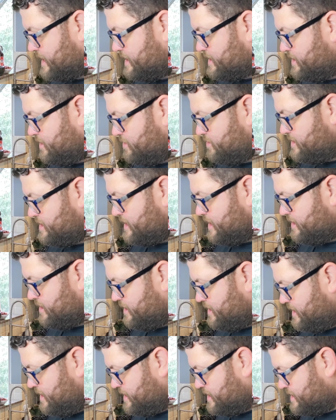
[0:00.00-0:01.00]
like toasty
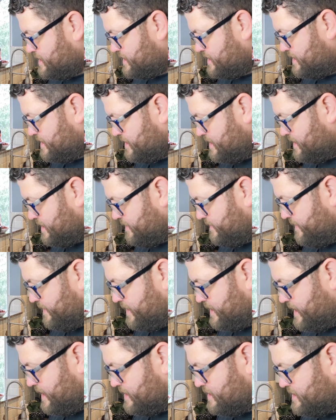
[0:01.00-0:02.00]
goodness.
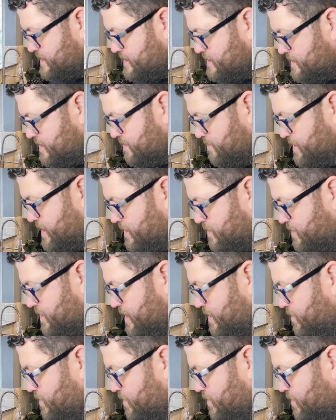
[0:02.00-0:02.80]
And that's about where